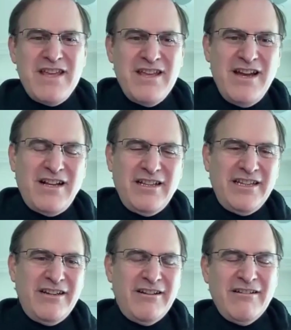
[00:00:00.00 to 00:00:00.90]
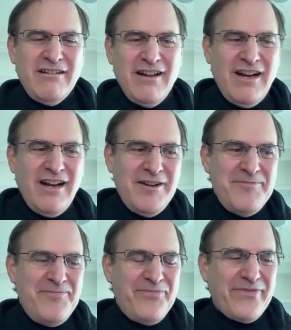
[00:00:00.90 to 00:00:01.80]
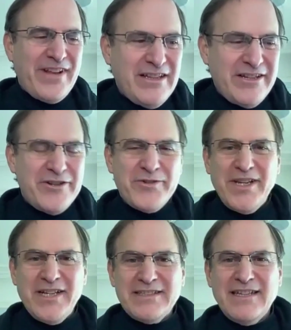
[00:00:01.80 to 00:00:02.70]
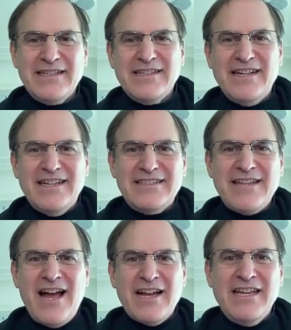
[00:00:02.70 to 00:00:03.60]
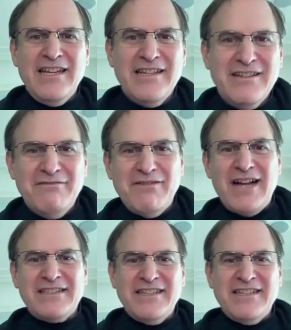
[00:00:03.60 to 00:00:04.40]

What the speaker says: the clear drinks like sake, vodka.